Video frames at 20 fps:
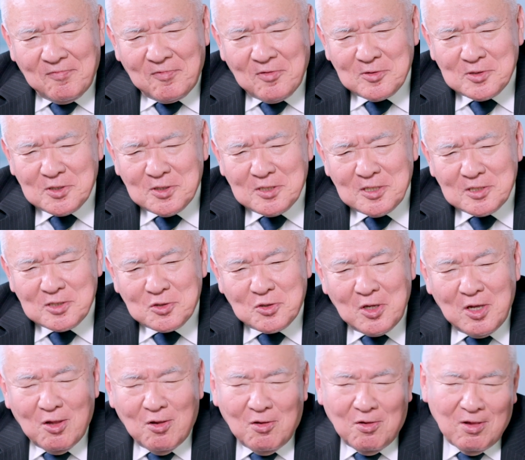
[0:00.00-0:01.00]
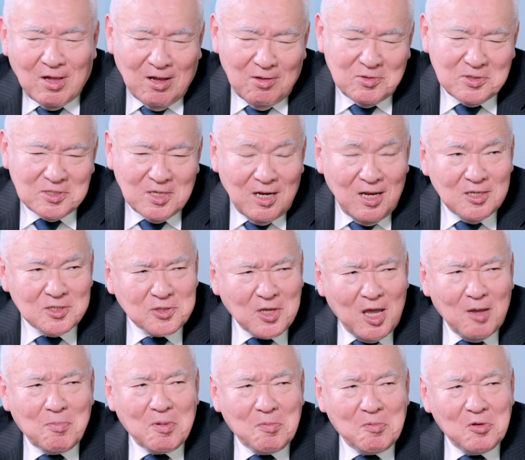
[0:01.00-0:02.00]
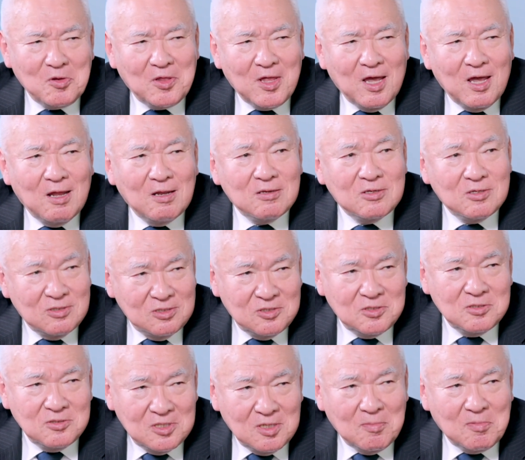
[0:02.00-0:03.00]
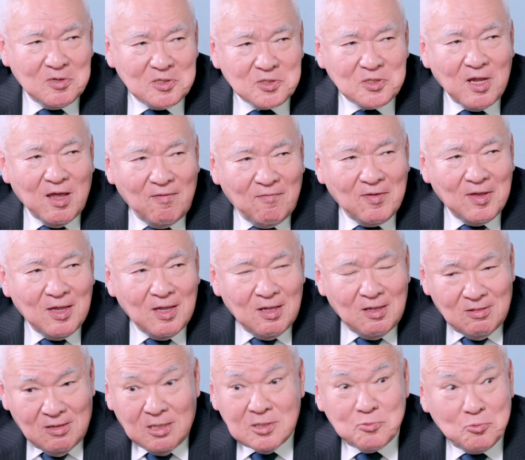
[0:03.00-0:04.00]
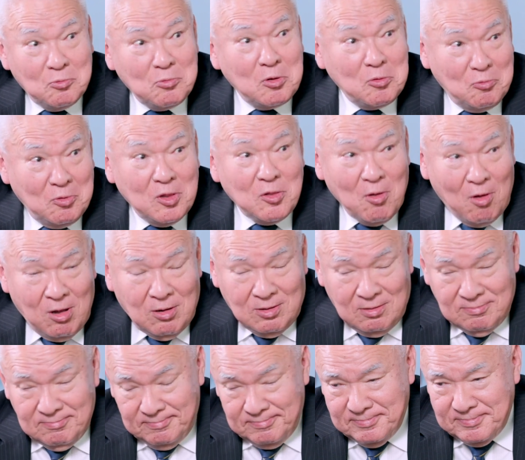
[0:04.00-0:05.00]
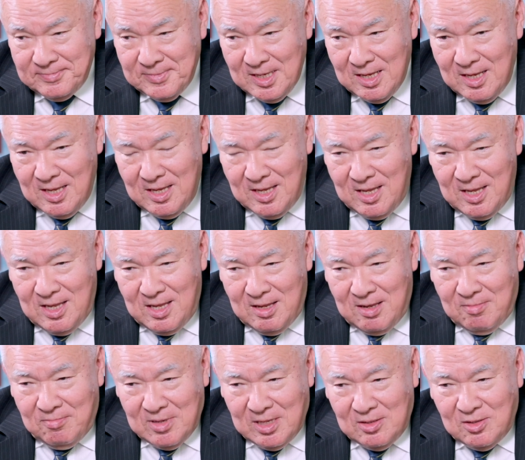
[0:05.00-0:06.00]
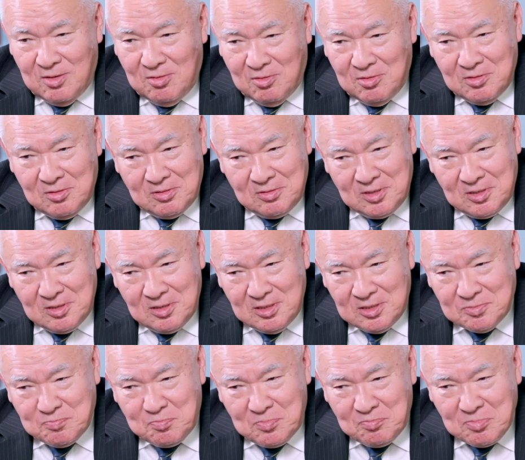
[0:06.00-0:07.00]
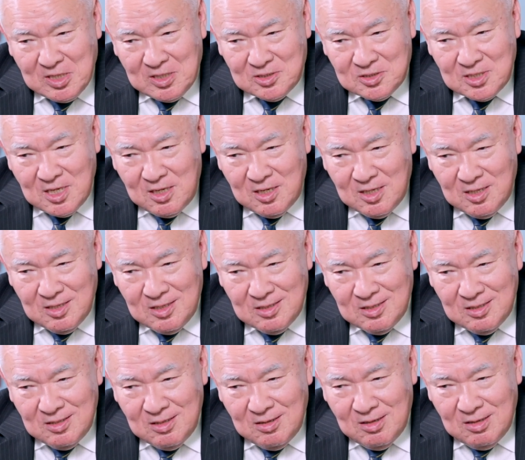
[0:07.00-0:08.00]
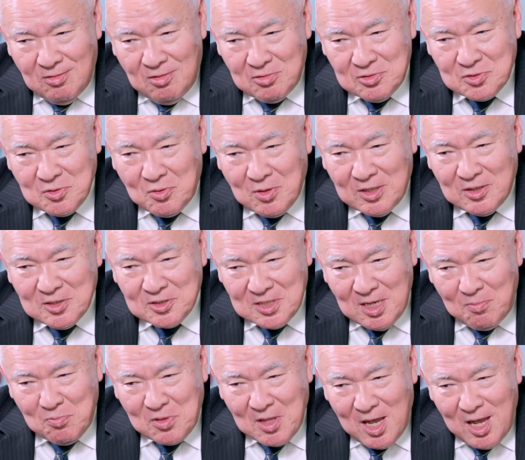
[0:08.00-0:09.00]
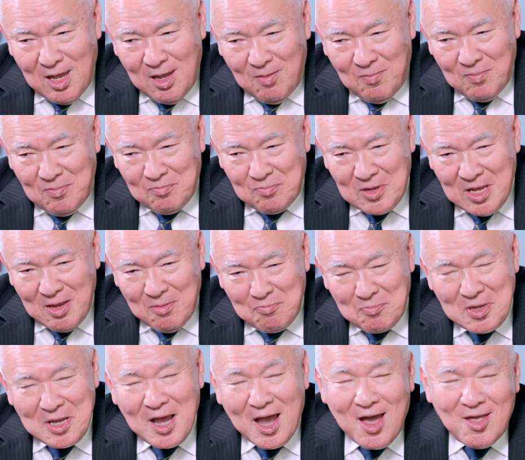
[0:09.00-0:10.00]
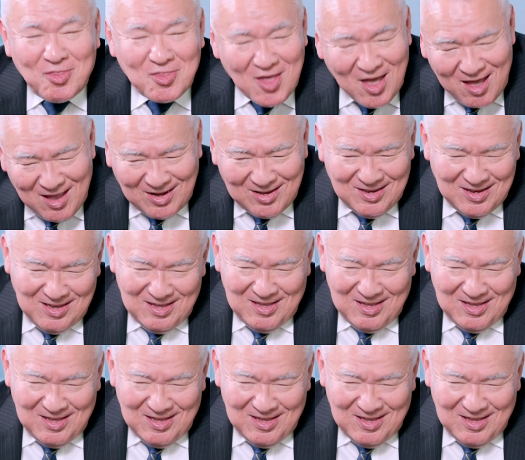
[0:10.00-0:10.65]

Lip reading: forces are still, I'd say, less capable than Japanese Navy. That's what we thought. But but China also at the same time behind that,